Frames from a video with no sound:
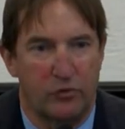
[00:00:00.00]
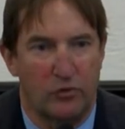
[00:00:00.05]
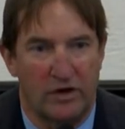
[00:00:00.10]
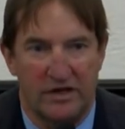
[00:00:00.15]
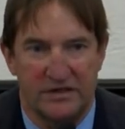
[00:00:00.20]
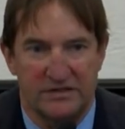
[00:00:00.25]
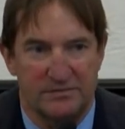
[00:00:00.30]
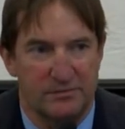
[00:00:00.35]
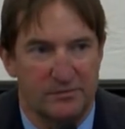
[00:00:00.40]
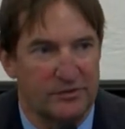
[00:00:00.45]

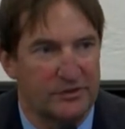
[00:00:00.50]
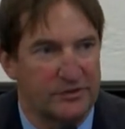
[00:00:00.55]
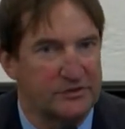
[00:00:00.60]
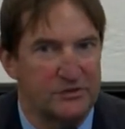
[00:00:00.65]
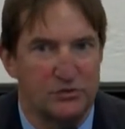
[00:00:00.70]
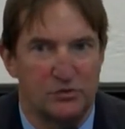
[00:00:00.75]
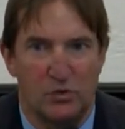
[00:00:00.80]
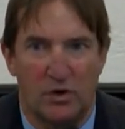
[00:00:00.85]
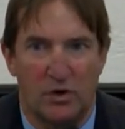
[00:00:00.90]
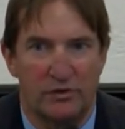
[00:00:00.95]
approximately
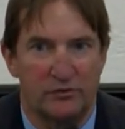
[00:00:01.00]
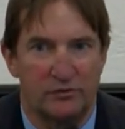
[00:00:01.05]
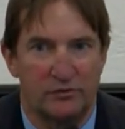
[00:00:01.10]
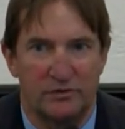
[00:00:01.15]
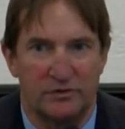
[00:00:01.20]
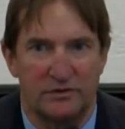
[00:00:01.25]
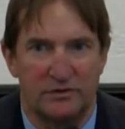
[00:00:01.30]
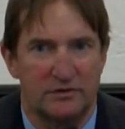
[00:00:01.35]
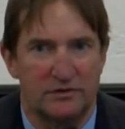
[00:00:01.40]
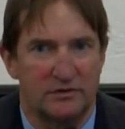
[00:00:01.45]

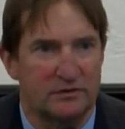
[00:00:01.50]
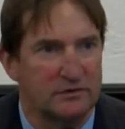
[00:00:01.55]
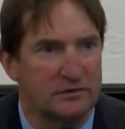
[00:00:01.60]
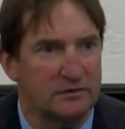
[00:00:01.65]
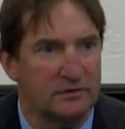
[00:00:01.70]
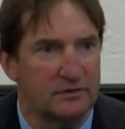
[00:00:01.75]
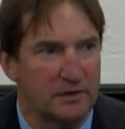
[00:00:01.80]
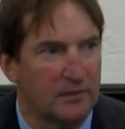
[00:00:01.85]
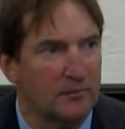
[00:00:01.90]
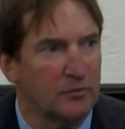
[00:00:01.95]
200,
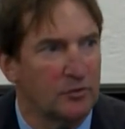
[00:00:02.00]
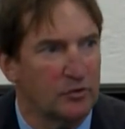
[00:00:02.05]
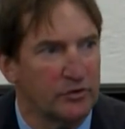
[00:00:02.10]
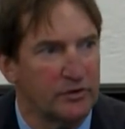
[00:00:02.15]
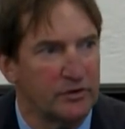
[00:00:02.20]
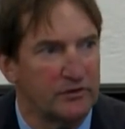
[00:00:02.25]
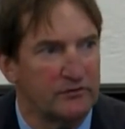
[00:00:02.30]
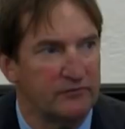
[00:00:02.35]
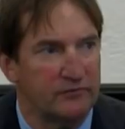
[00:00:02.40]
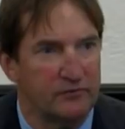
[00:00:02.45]
I
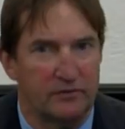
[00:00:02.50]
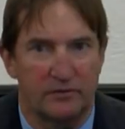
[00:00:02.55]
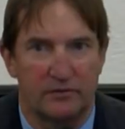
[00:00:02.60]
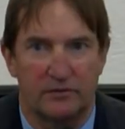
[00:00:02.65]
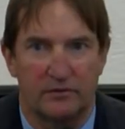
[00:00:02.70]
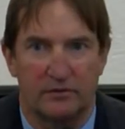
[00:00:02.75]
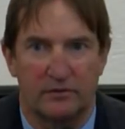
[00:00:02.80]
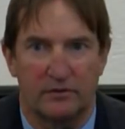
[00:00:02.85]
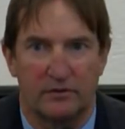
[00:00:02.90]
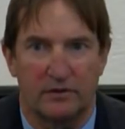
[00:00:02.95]
believe.
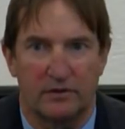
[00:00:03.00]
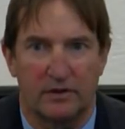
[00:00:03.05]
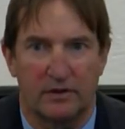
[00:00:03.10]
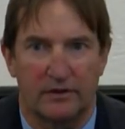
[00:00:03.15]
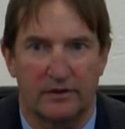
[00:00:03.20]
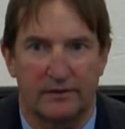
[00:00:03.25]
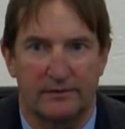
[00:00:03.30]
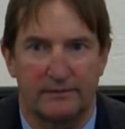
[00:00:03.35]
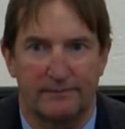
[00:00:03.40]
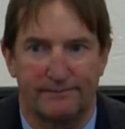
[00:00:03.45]

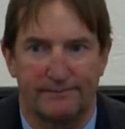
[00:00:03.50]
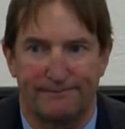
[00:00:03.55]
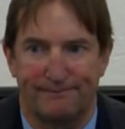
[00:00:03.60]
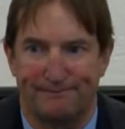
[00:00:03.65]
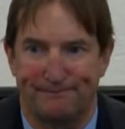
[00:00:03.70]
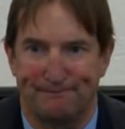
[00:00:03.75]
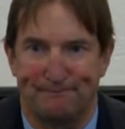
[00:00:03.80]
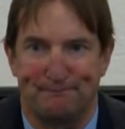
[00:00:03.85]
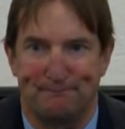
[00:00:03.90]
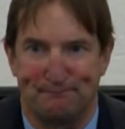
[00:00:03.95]
I
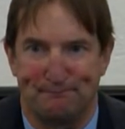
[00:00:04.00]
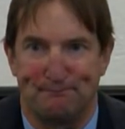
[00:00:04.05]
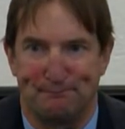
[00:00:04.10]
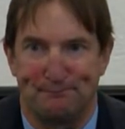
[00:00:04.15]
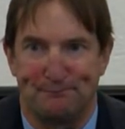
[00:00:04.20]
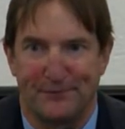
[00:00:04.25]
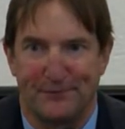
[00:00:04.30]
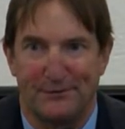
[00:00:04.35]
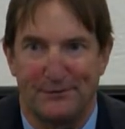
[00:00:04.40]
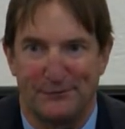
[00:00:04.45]

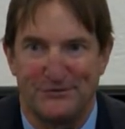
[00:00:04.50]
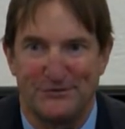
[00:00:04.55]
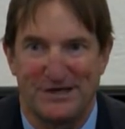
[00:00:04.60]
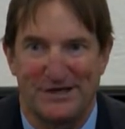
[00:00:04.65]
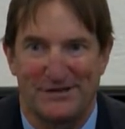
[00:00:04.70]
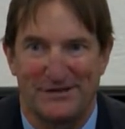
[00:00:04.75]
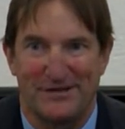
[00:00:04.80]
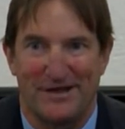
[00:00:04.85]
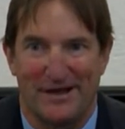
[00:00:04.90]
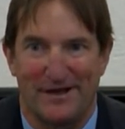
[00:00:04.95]
can
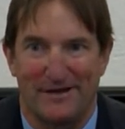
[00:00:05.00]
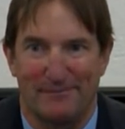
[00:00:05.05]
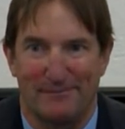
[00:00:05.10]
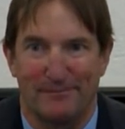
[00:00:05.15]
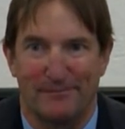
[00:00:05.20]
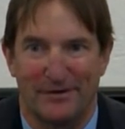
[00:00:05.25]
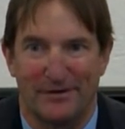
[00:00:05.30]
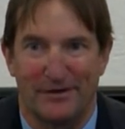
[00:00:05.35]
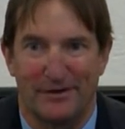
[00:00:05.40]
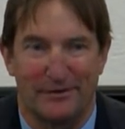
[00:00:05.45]
check
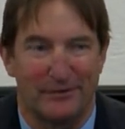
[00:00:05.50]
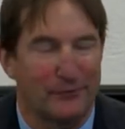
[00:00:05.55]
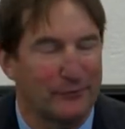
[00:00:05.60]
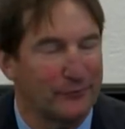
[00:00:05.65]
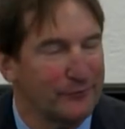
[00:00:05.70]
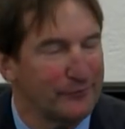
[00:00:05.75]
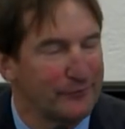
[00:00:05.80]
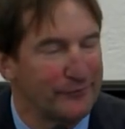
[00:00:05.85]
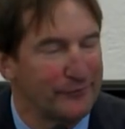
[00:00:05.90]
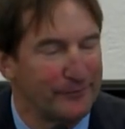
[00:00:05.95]
that, but I
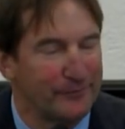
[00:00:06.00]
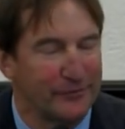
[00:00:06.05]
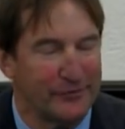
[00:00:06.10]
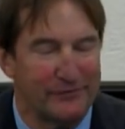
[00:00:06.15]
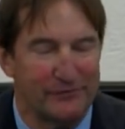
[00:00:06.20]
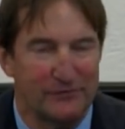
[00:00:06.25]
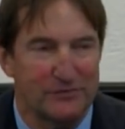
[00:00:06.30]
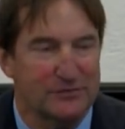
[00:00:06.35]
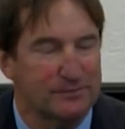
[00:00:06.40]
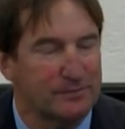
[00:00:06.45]
don't
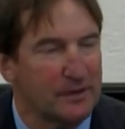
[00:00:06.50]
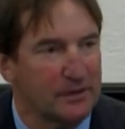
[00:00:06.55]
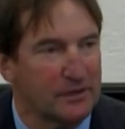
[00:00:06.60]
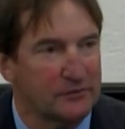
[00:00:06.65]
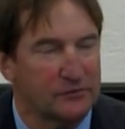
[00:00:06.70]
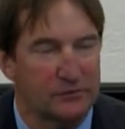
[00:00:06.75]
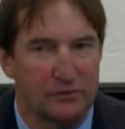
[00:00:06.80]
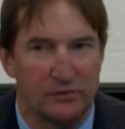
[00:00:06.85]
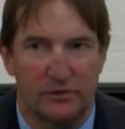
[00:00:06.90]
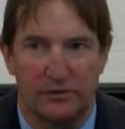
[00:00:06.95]
believe it was
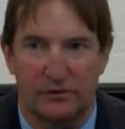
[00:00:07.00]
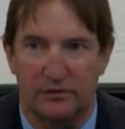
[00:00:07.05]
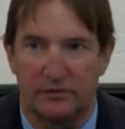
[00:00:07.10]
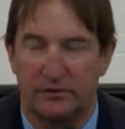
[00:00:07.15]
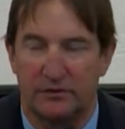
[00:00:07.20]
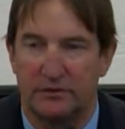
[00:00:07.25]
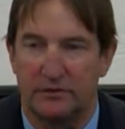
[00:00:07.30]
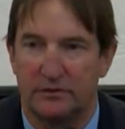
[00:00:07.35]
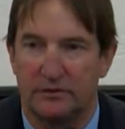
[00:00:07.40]
about 200.